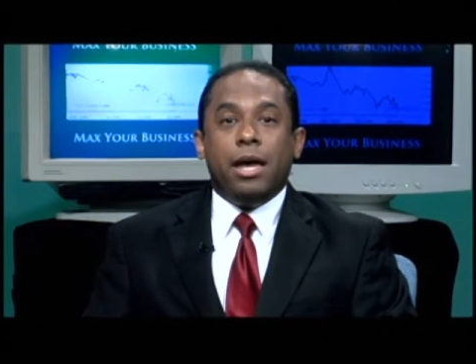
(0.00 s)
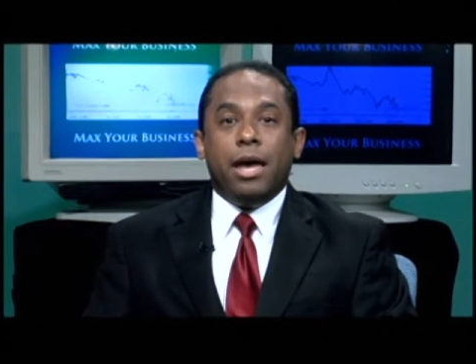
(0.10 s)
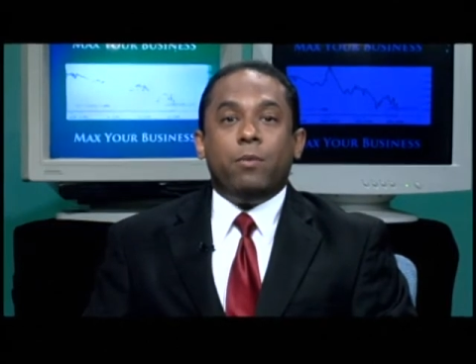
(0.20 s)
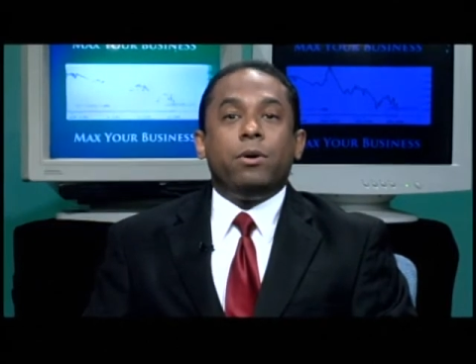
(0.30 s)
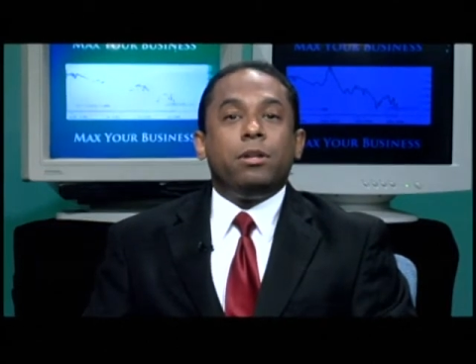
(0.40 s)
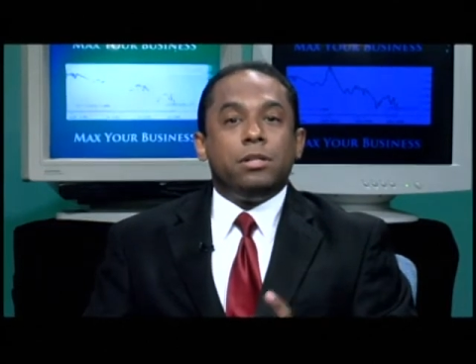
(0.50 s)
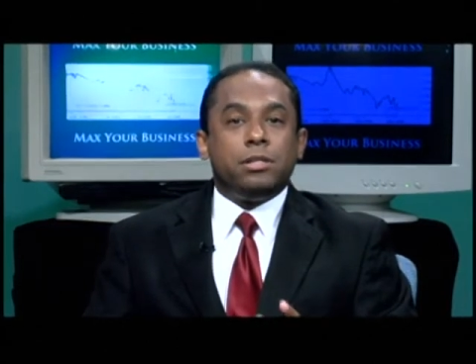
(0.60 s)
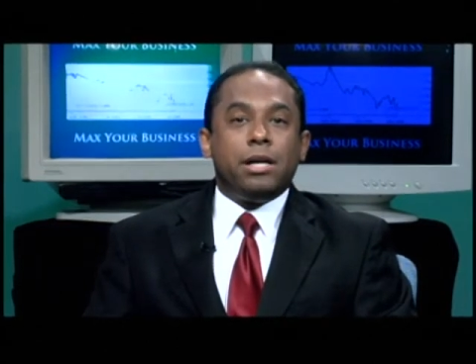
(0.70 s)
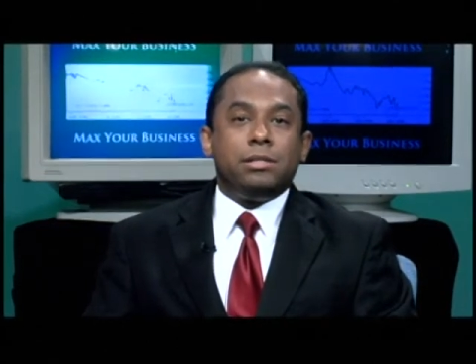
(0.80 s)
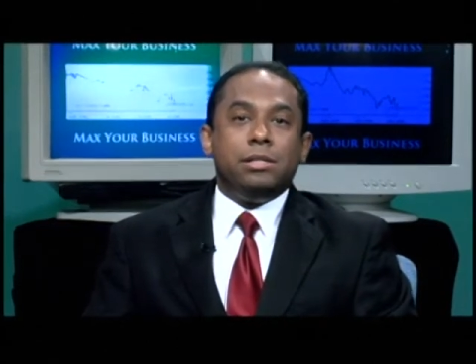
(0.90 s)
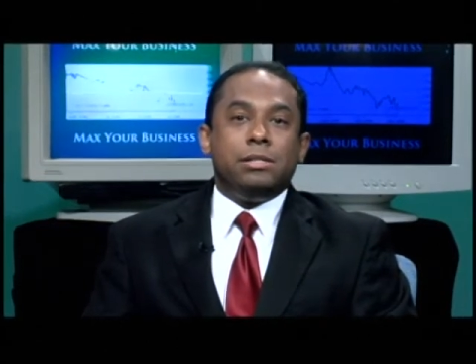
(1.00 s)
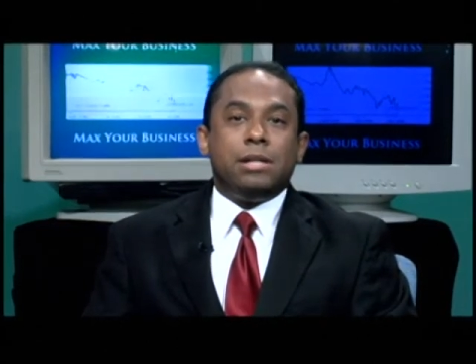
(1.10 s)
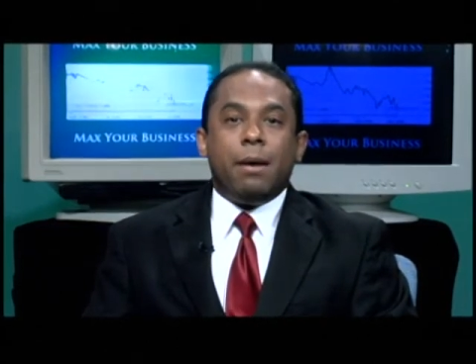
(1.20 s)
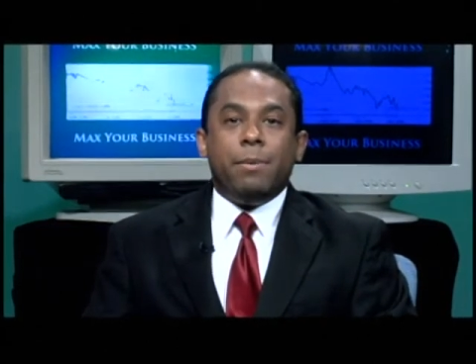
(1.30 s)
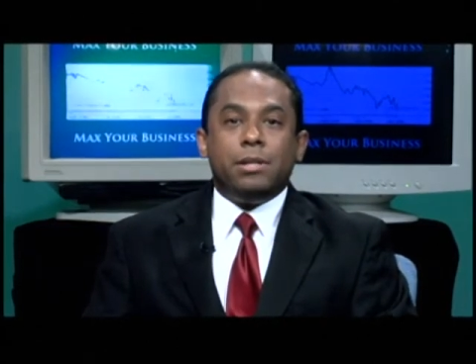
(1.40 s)
And we're going to discuss these
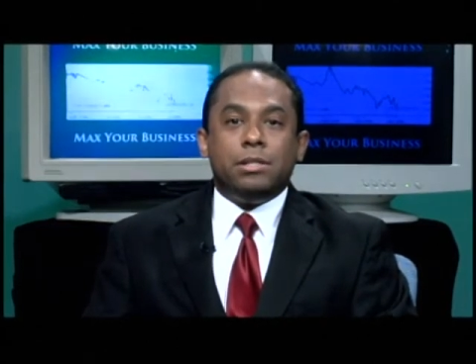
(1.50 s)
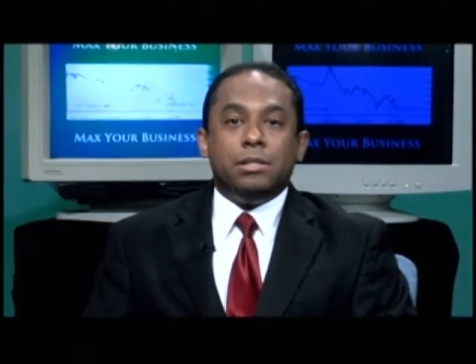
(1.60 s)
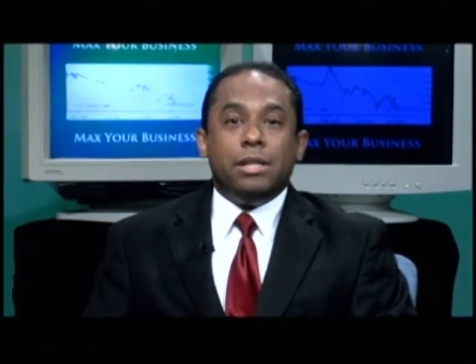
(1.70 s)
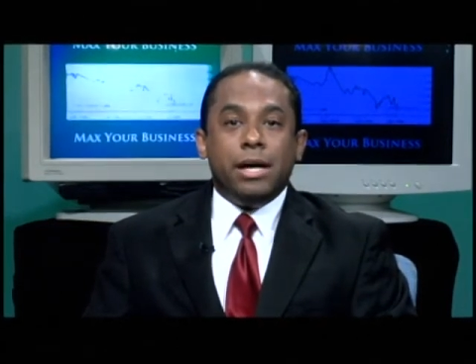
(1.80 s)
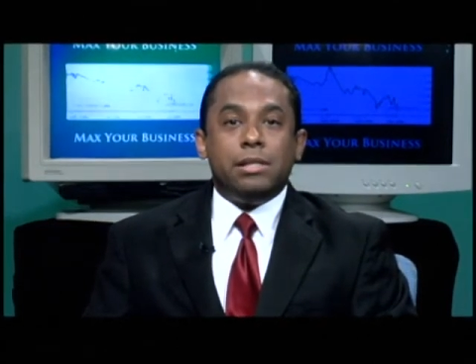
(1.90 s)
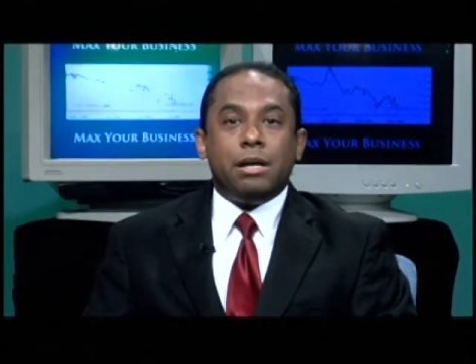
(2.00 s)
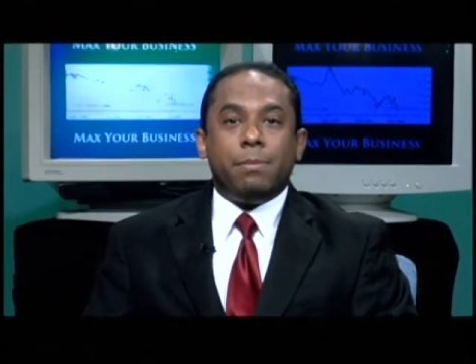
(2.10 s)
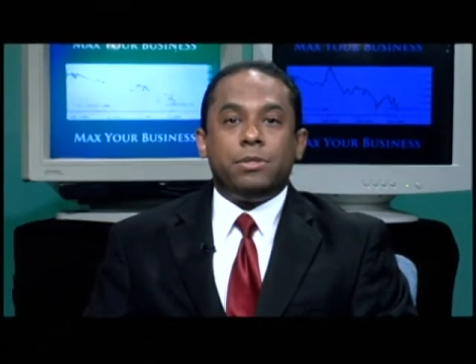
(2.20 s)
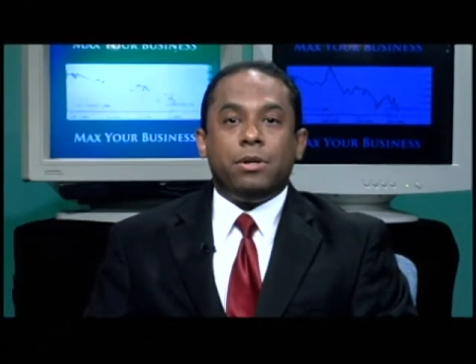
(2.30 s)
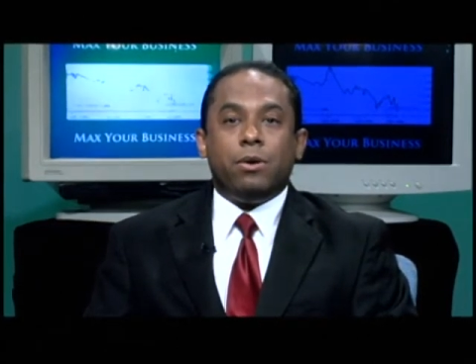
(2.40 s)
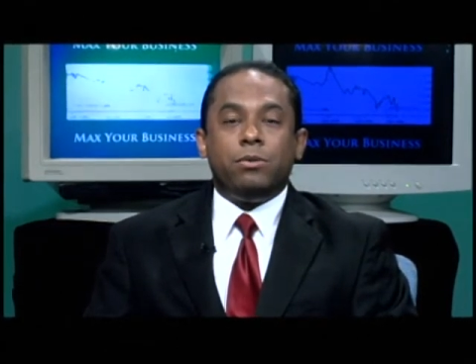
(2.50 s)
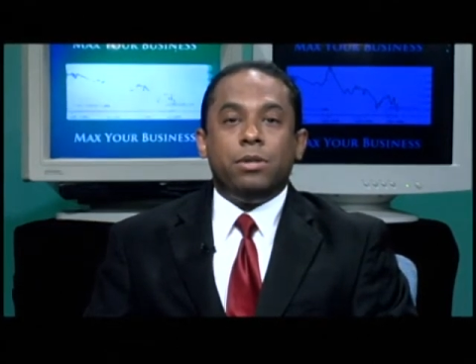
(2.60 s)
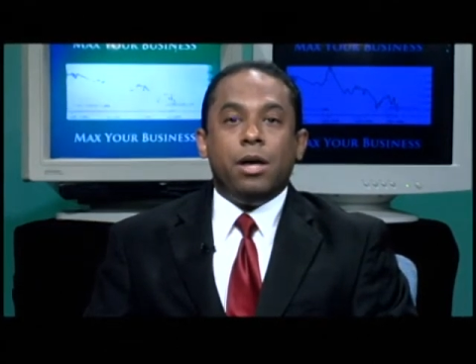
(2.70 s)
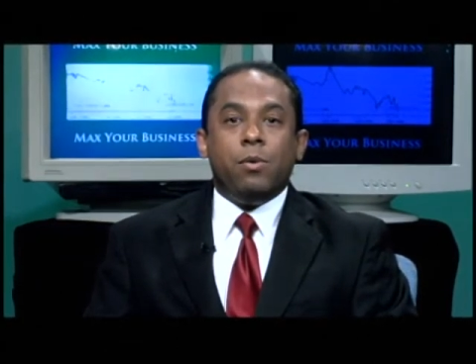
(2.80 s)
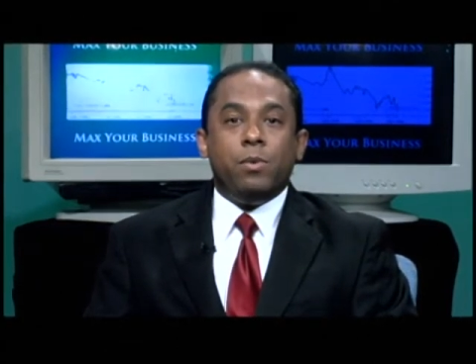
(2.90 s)
topics in today's episode
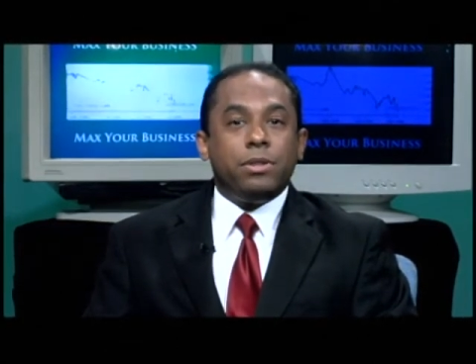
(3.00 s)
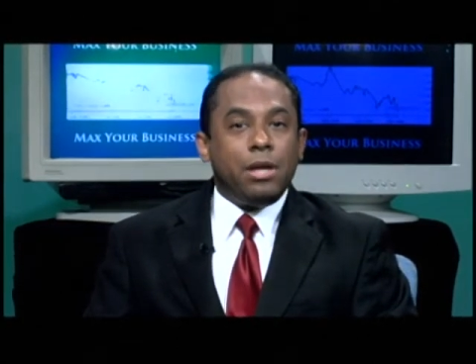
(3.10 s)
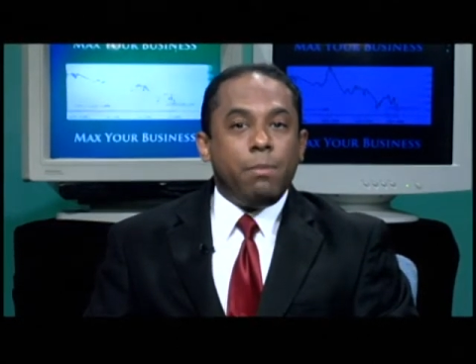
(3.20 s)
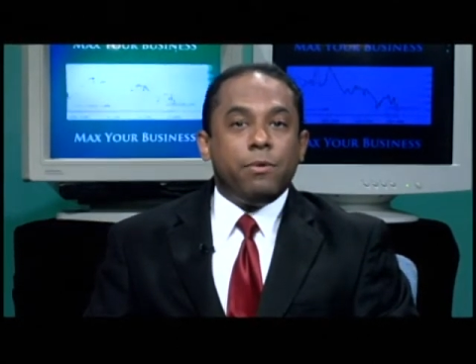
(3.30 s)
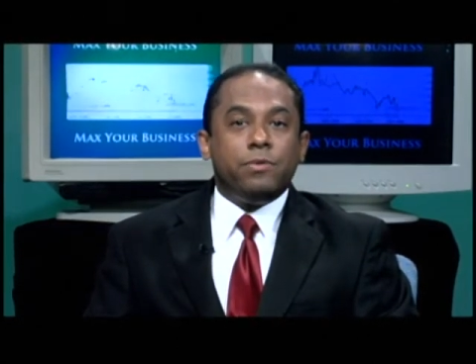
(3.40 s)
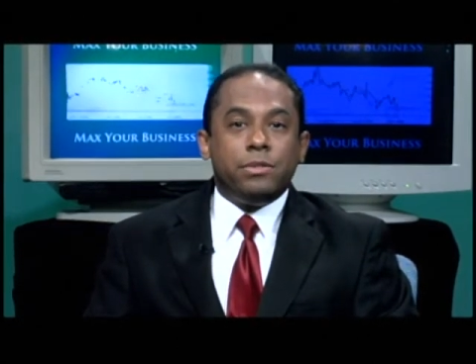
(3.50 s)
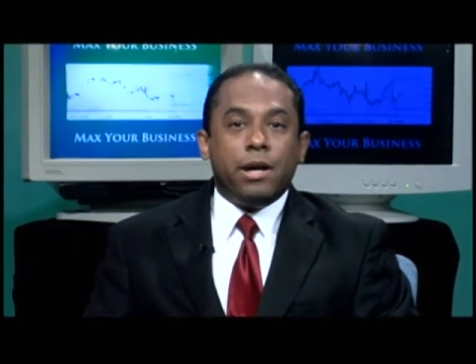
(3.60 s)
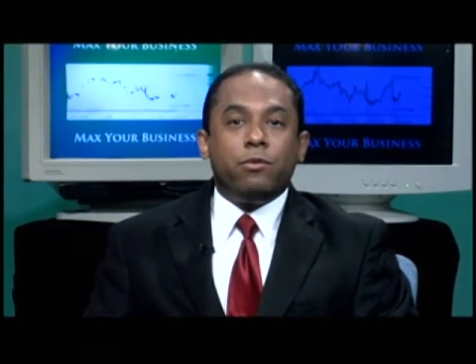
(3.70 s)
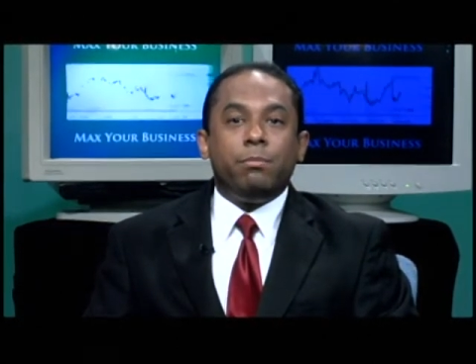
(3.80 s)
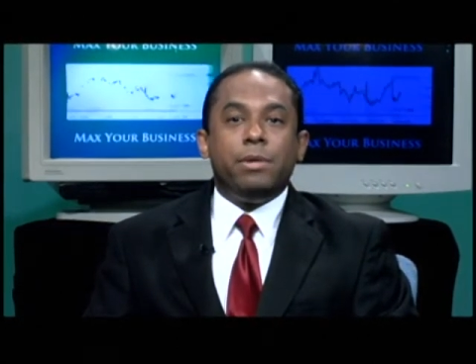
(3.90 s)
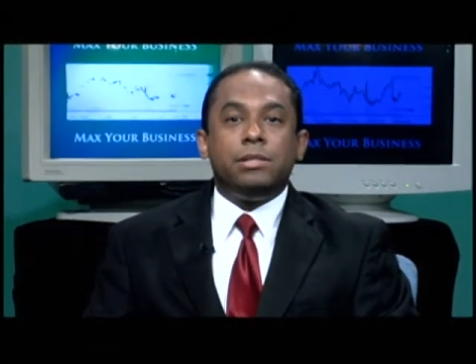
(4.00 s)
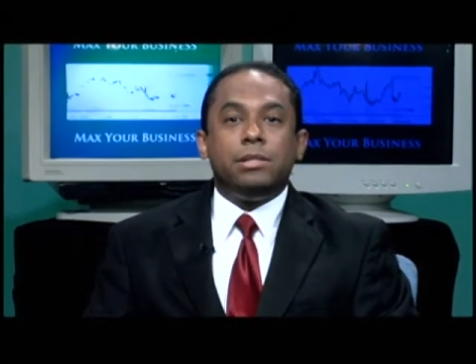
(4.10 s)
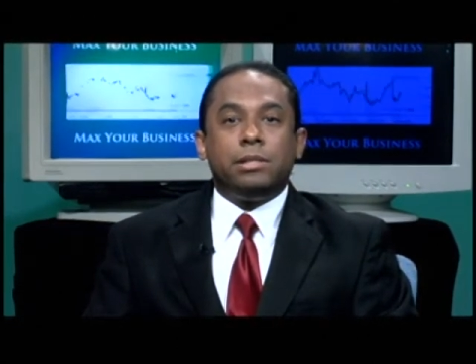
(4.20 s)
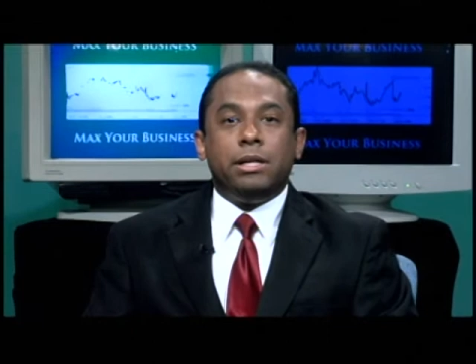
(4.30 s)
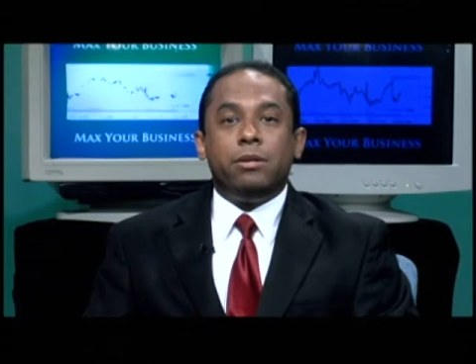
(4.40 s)
with the help of several
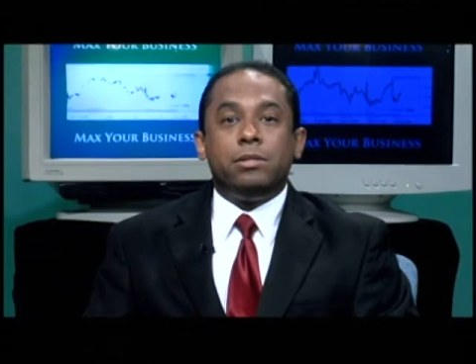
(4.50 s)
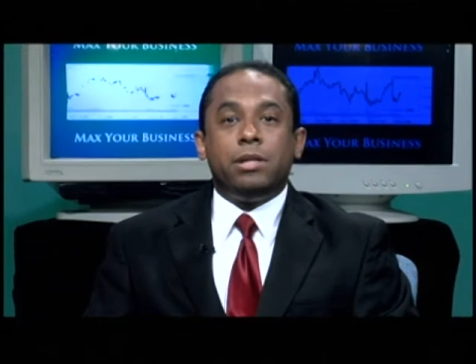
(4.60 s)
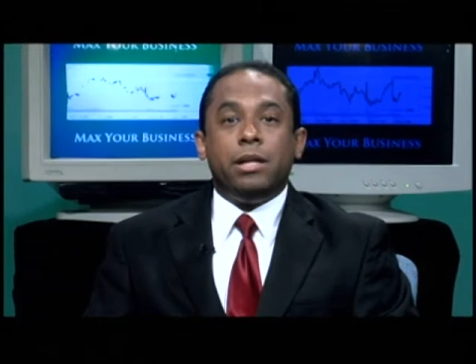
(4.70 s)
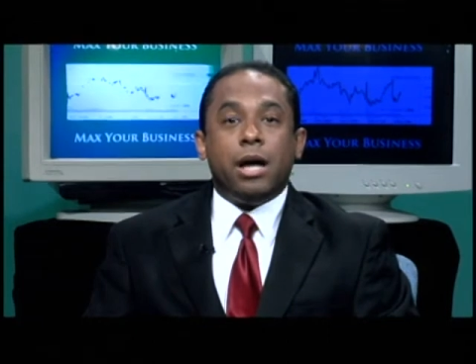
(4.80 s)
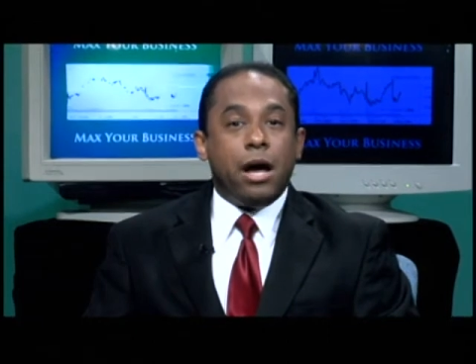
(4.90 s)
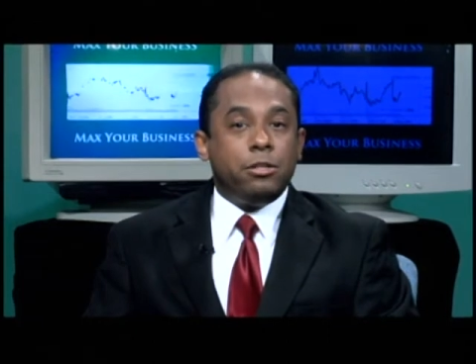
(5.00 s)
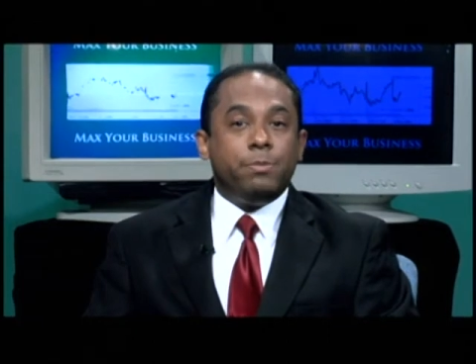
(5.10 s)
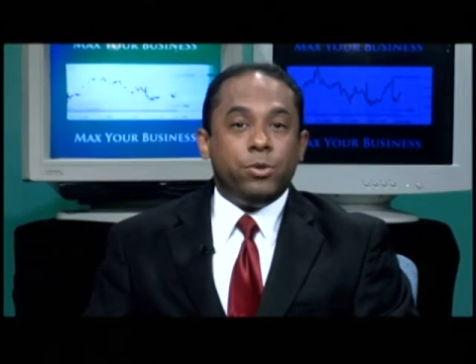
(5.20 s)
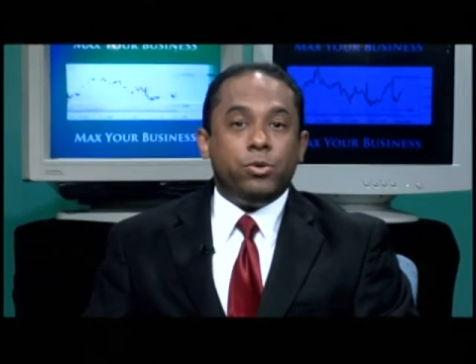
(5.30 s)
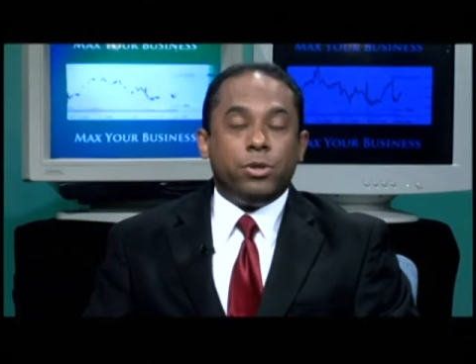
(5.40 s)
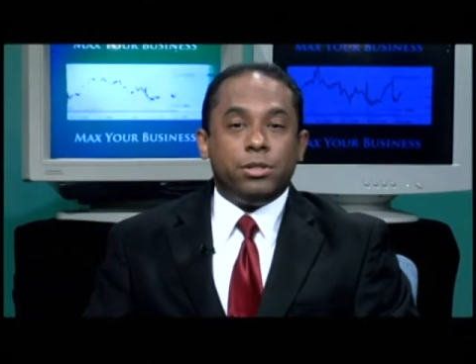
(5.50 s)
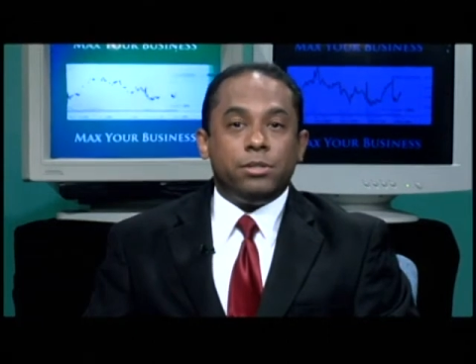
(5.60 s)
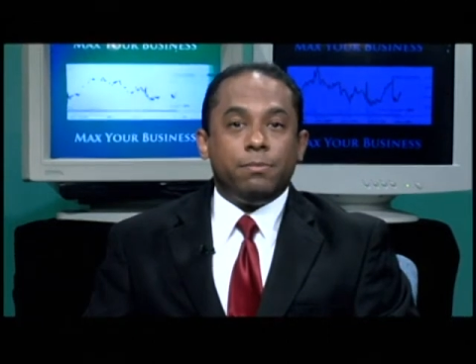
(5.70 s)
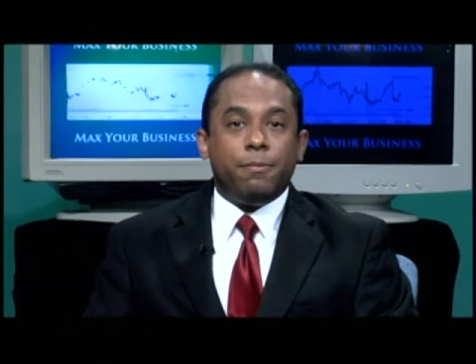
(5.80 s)
business leaders and entrepreneurs.